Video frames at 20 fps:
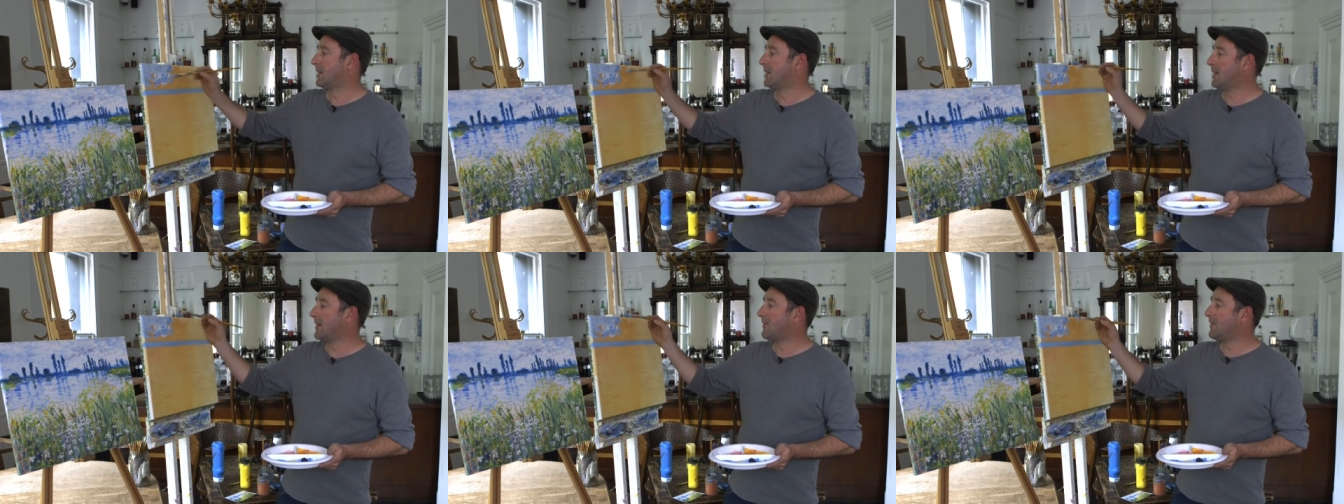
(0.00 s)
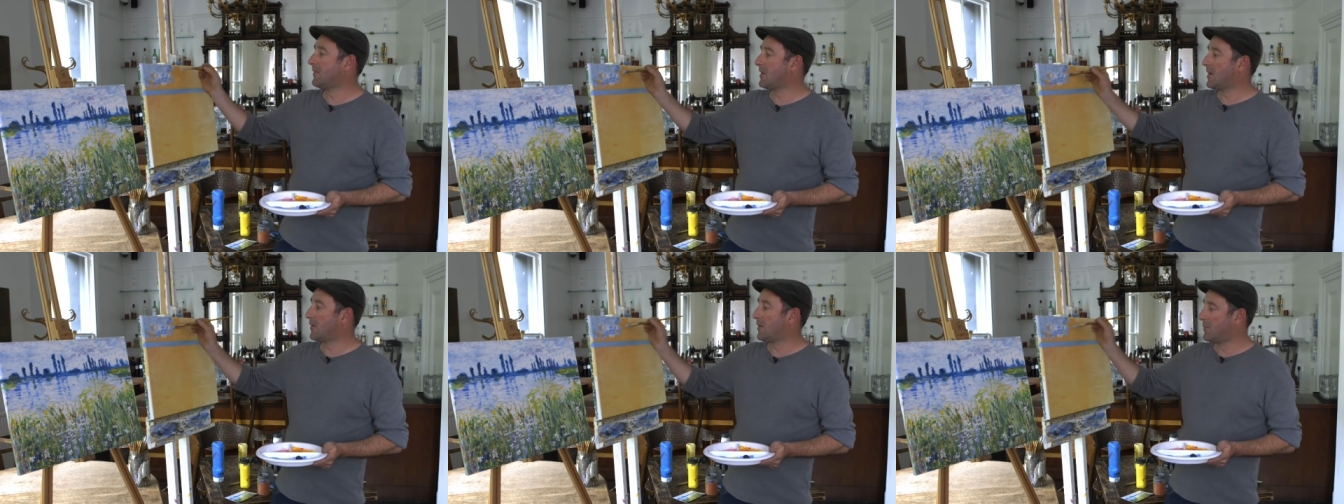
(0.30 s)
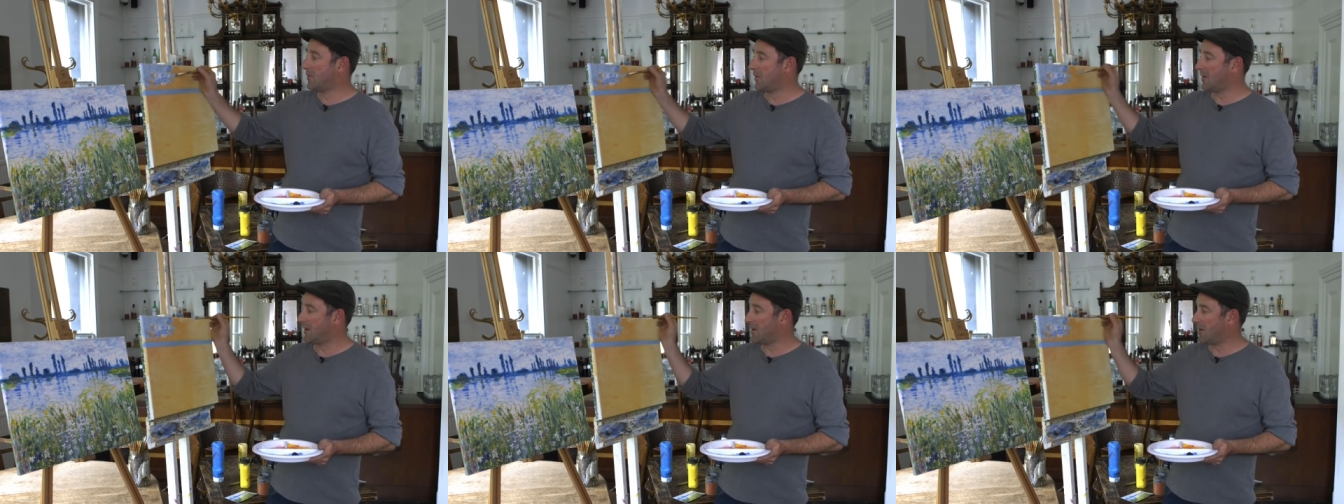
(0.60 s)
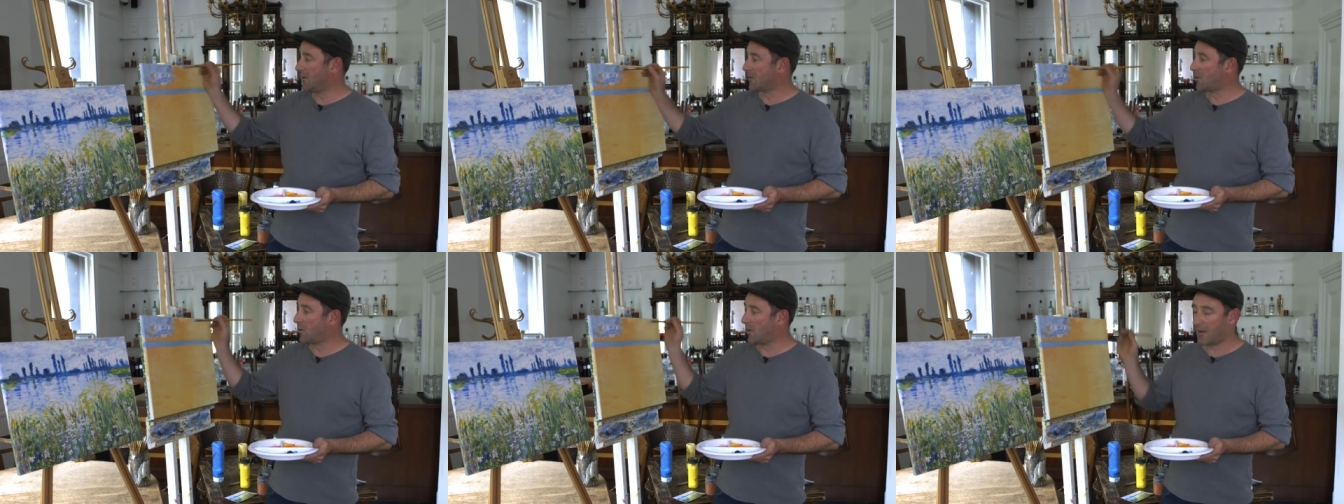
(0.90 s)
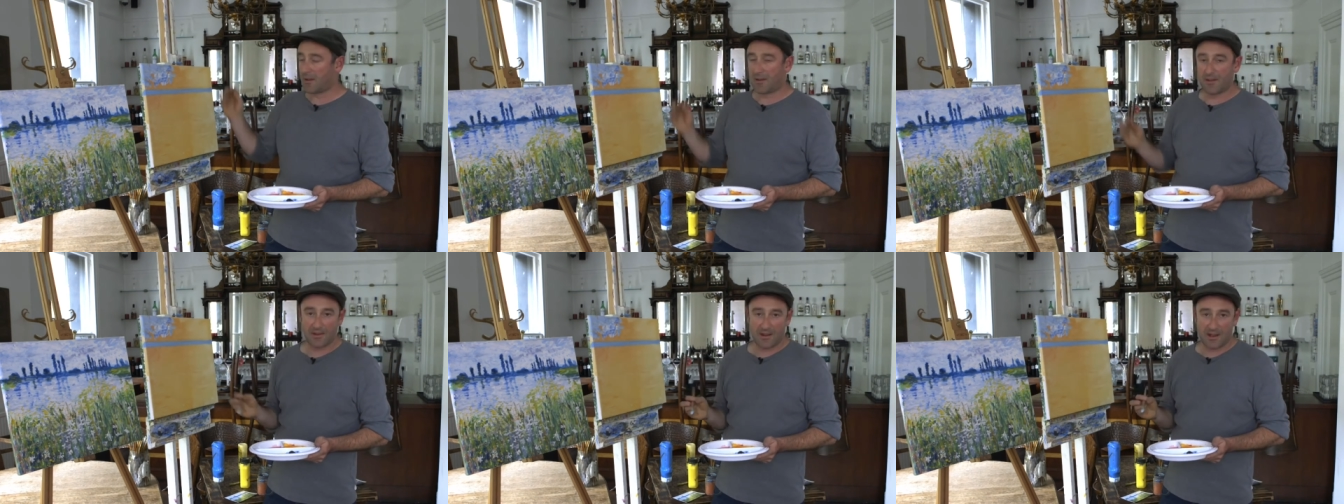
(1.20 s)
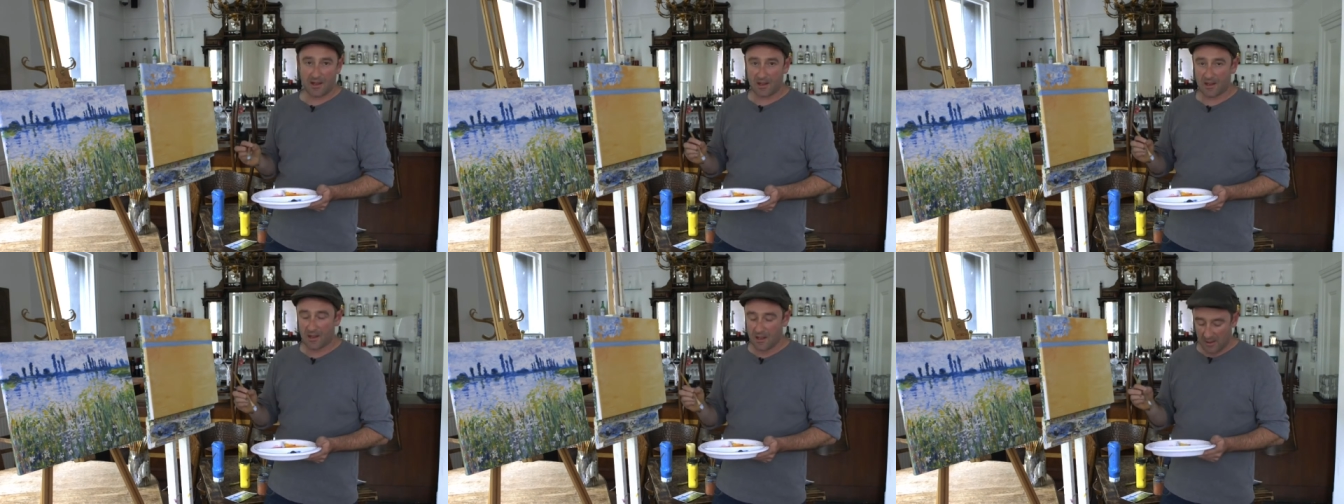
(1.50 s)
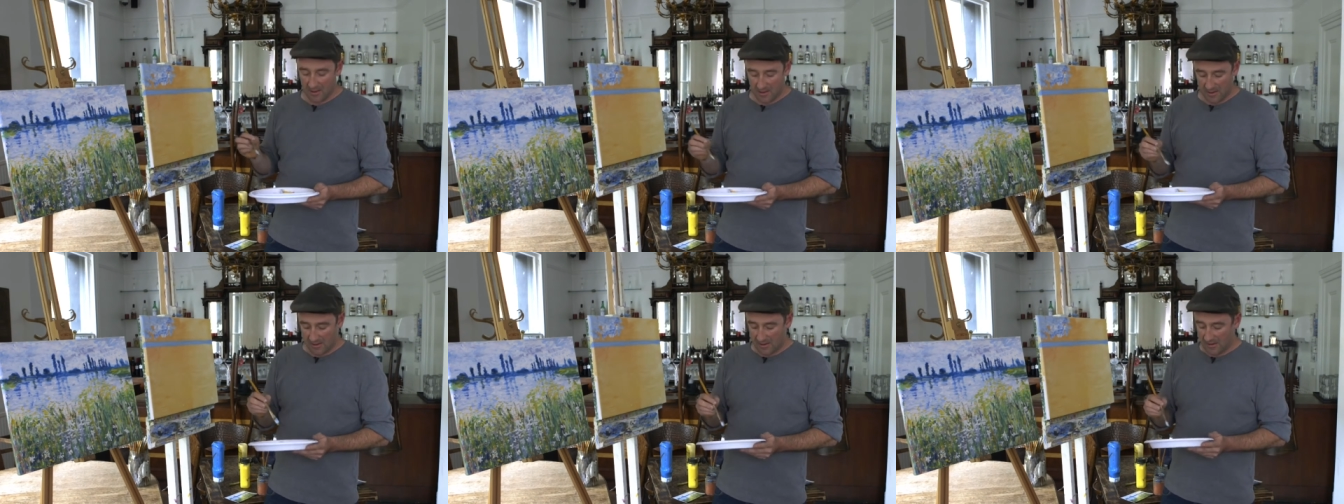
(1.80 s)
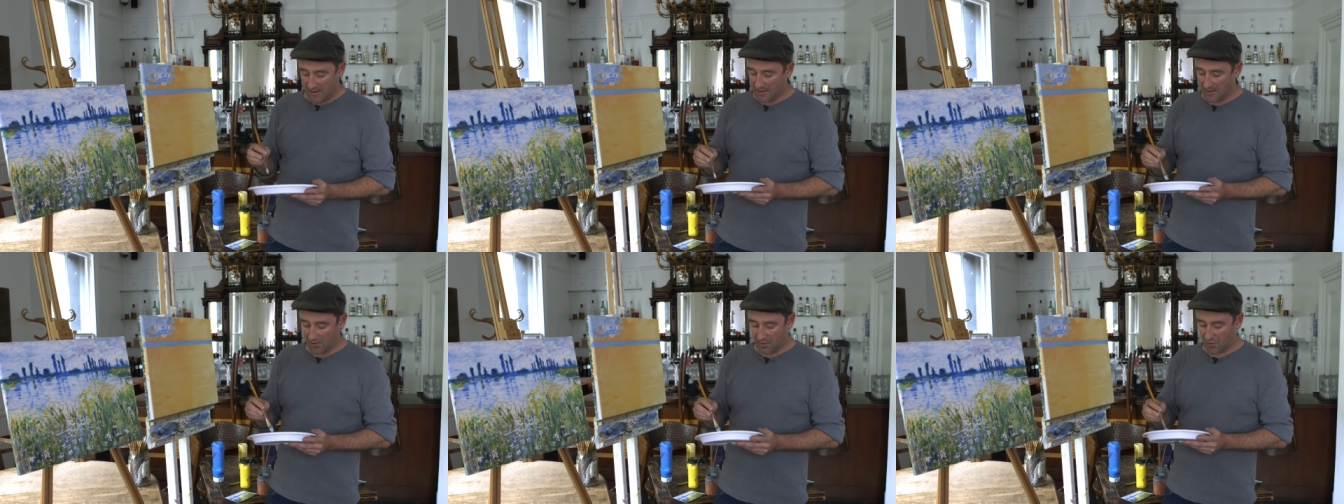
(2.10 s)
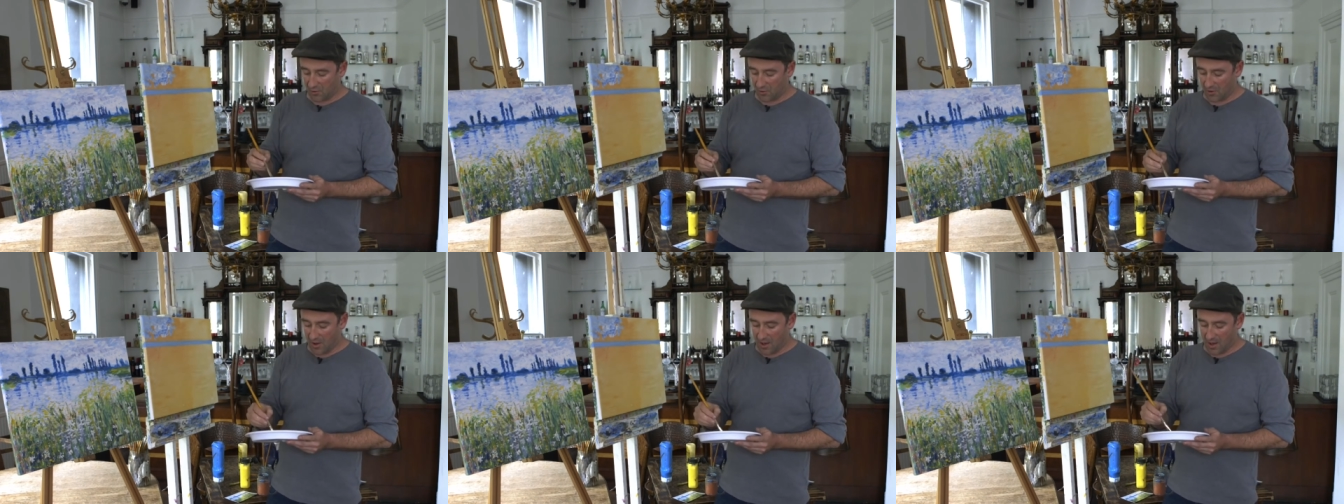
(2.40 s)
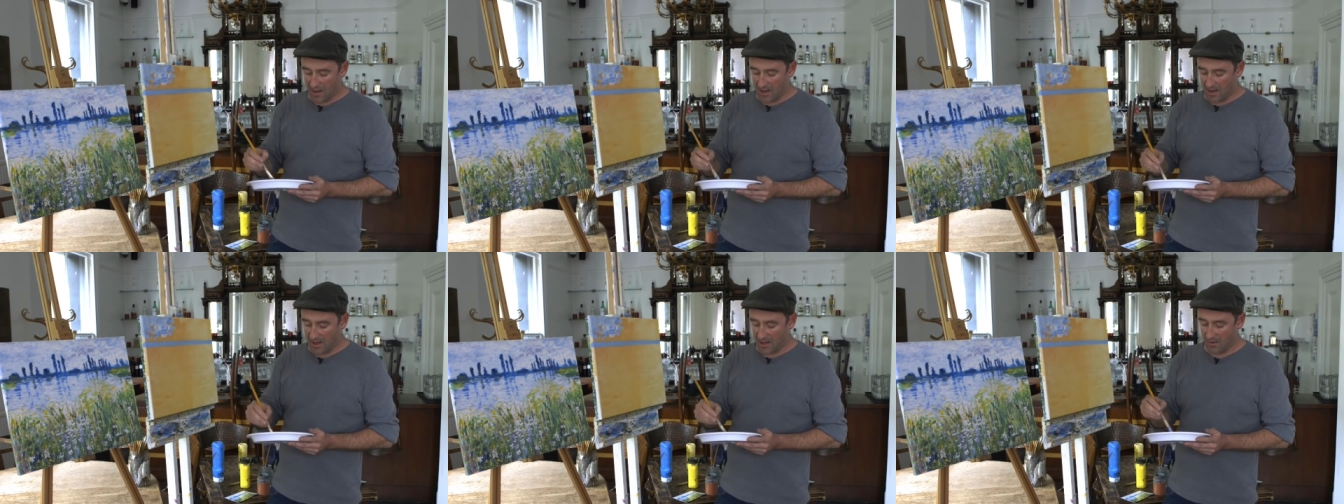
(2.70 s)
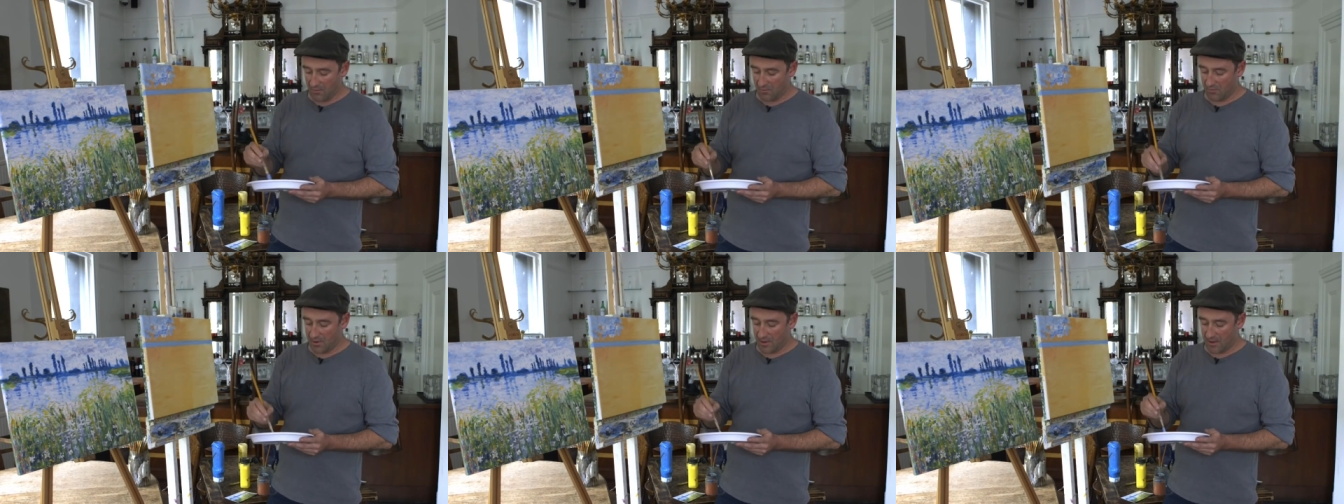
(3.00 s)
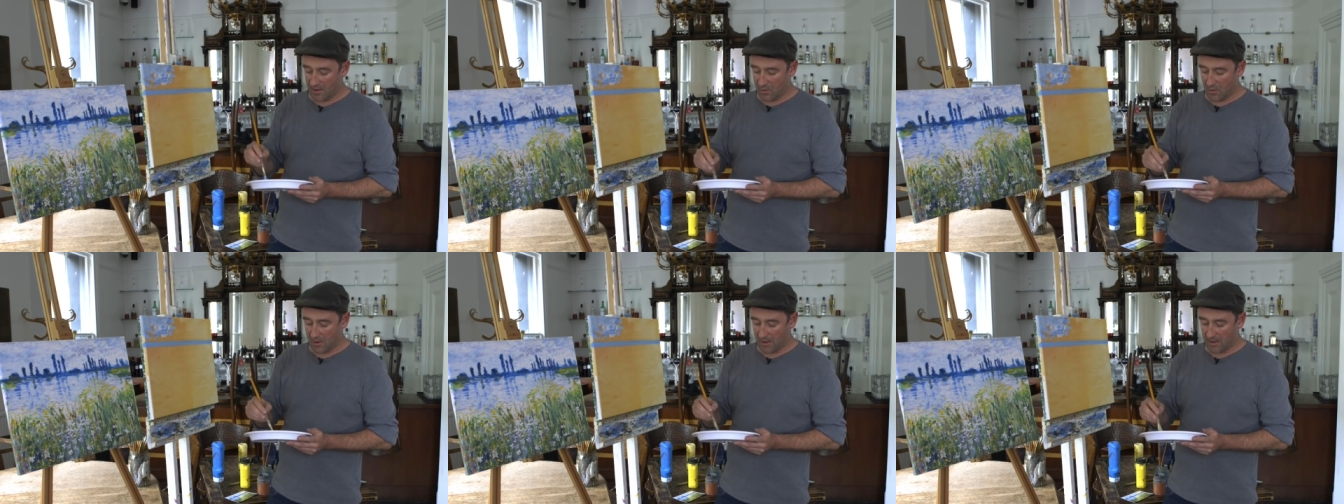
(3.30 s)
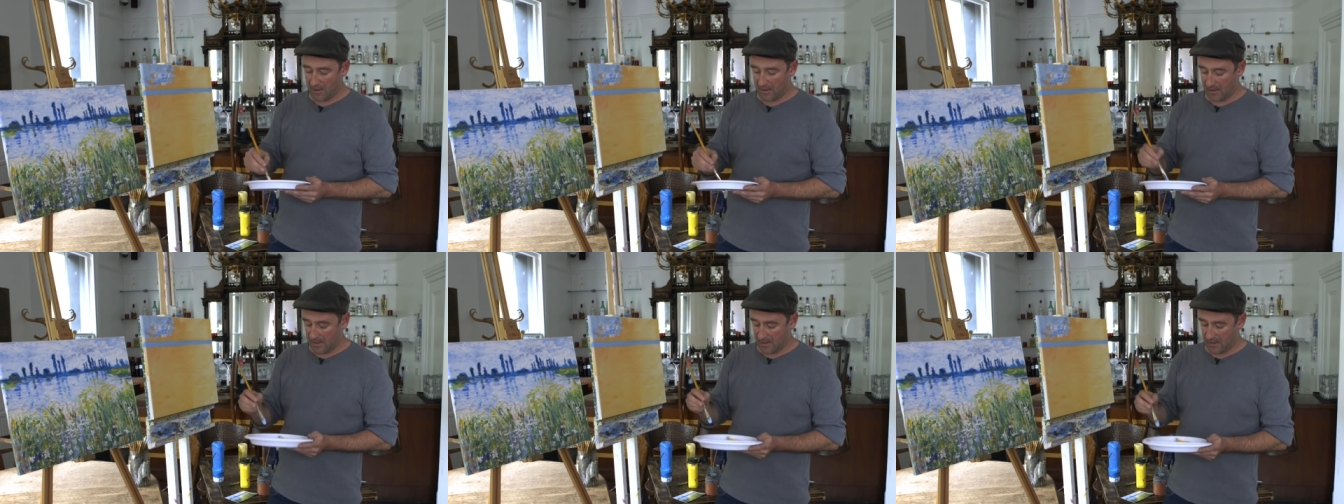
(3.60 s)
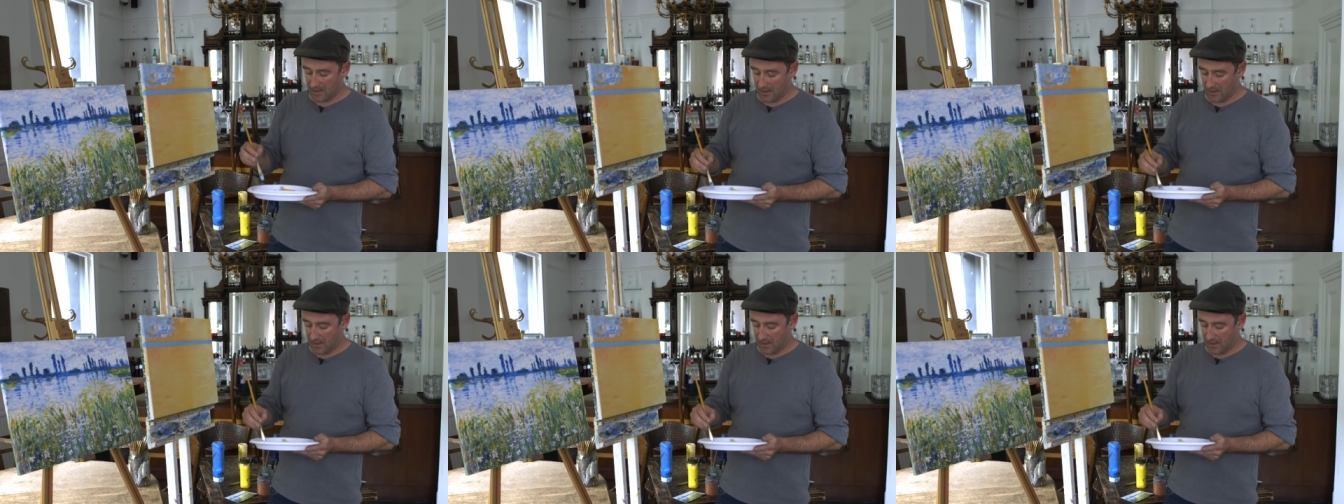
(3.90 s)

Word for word: even though we're putting it on quite thick, it'll dry really quickly.